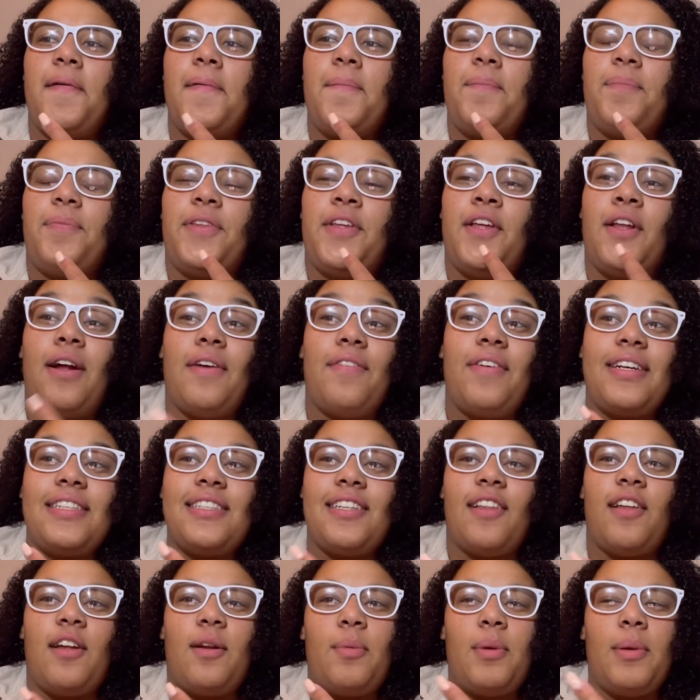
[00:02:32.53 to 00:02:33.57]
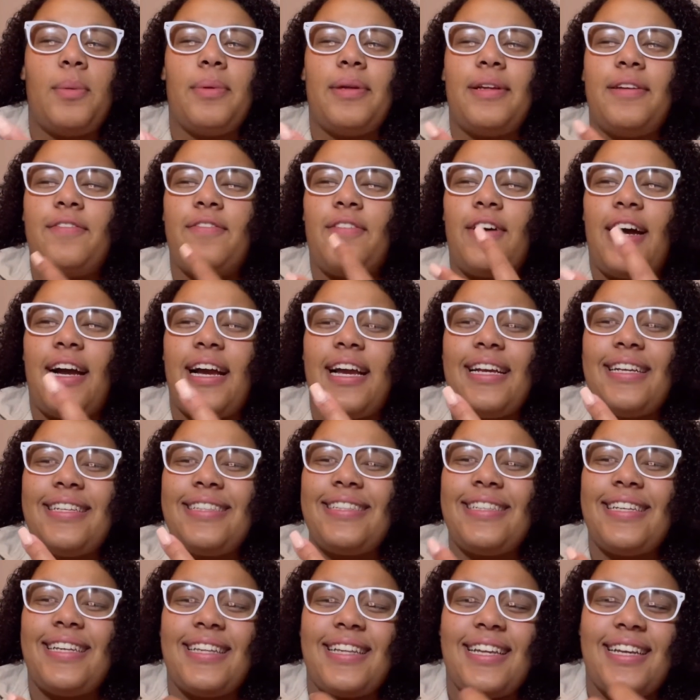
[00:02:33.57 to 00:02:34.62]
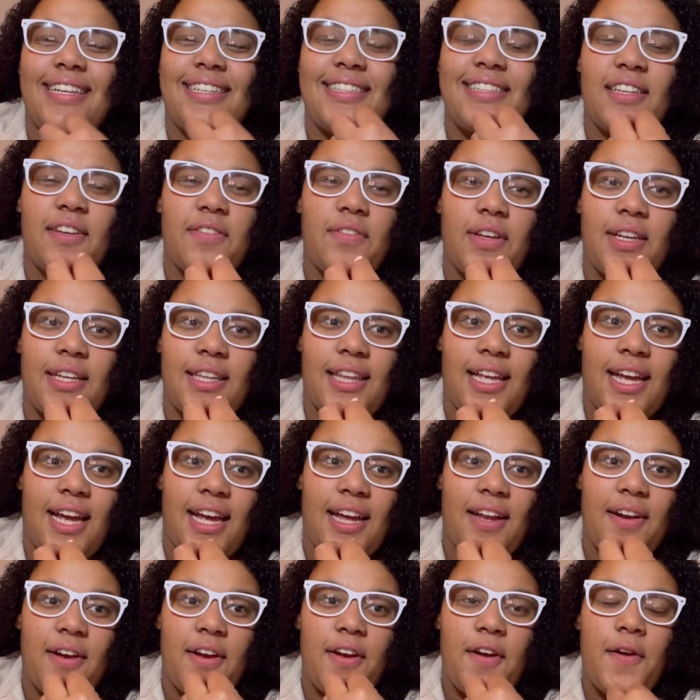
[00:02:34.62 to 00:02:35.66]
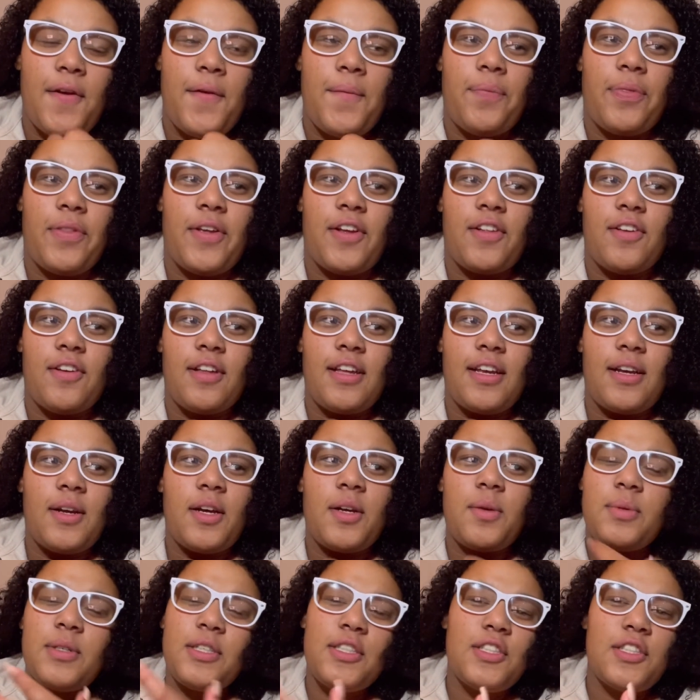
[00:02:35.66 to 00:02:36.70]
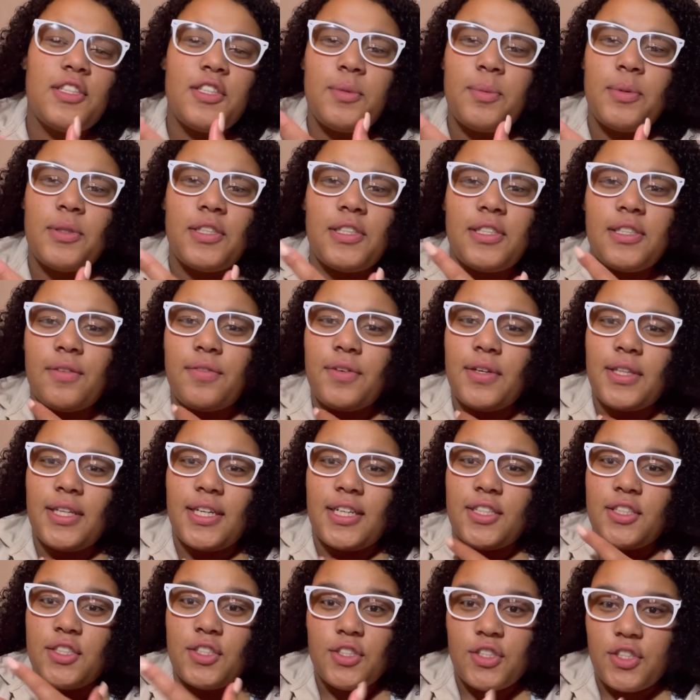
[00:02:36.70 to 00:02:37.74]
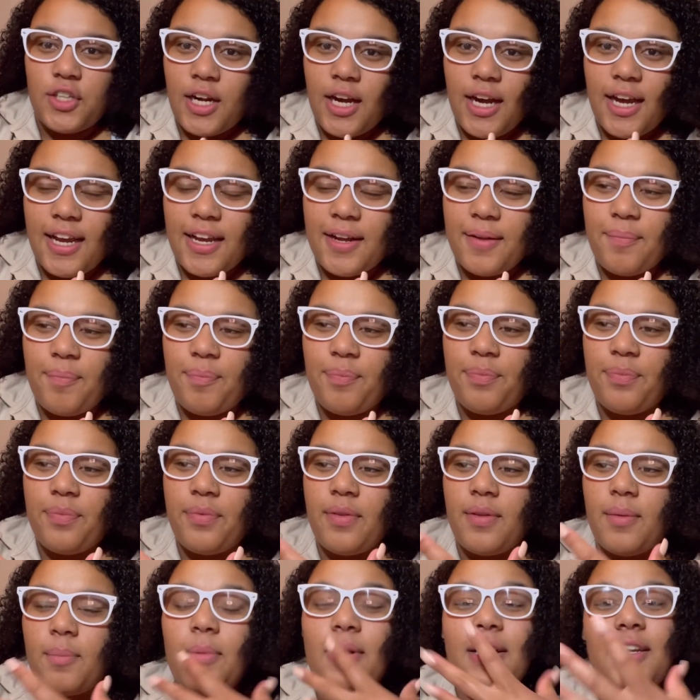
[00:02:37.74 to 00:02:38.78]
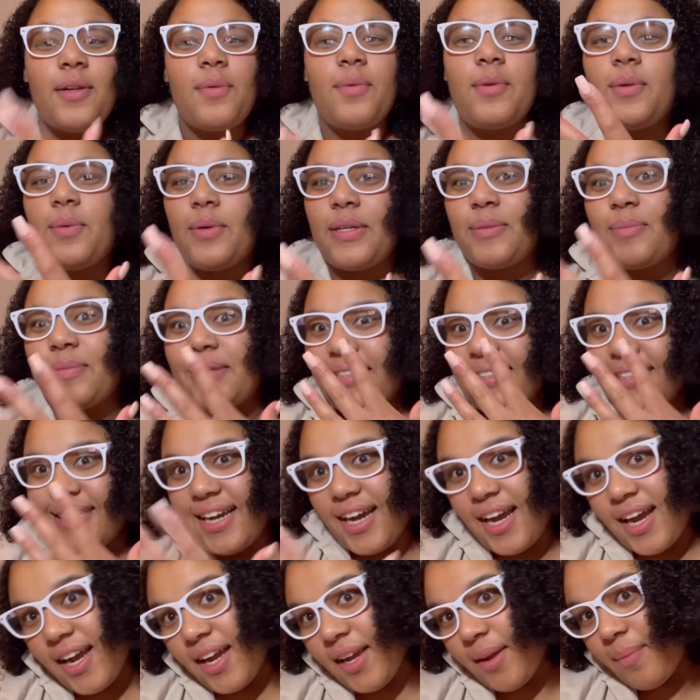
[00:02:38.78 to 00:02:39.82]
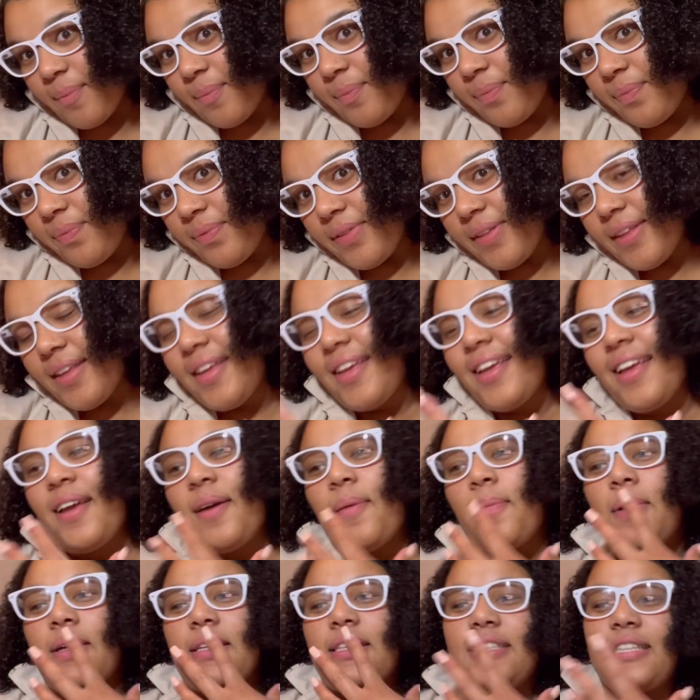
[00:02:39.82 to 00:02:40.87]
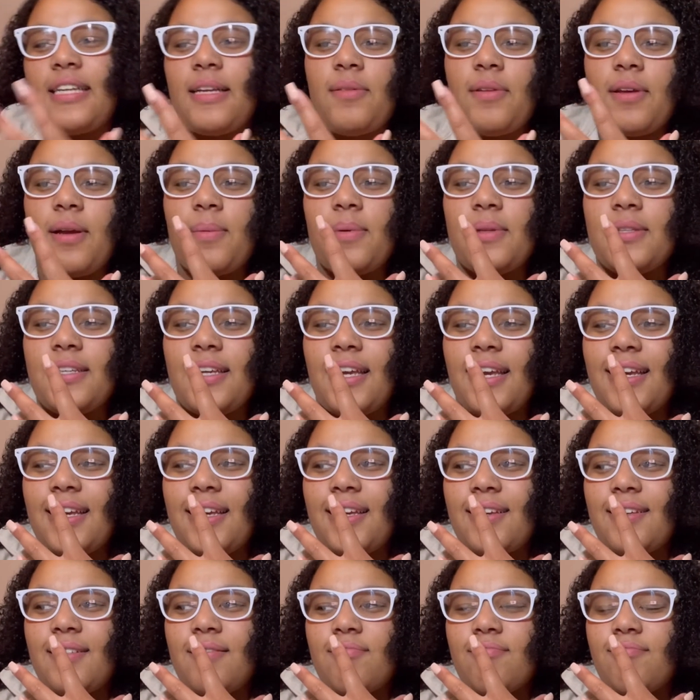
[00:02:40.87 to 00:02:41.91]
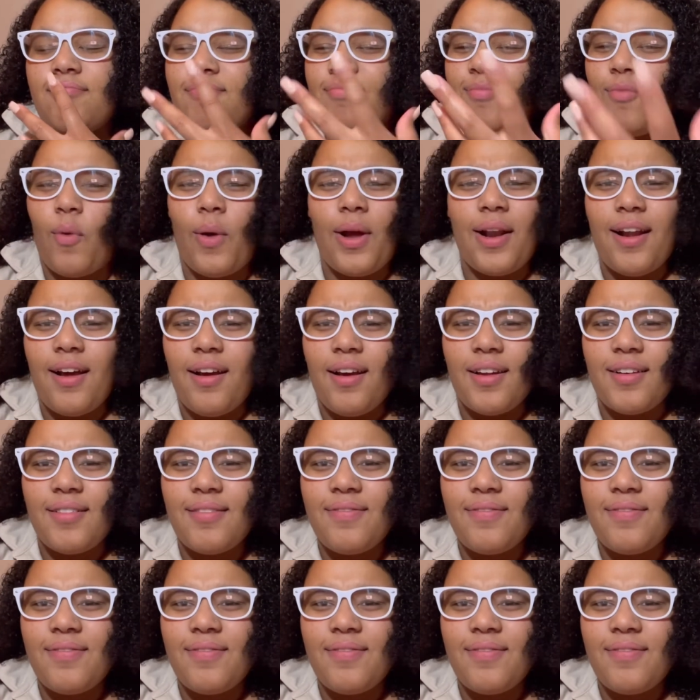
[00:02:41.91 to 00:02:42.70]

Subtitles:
you know, I've asked a lot of people advice and like stuff like that, and they're like, oh, well, you should just put yourself out there, just try. But I don't want to waste my time. But at the same time, it's like, why not?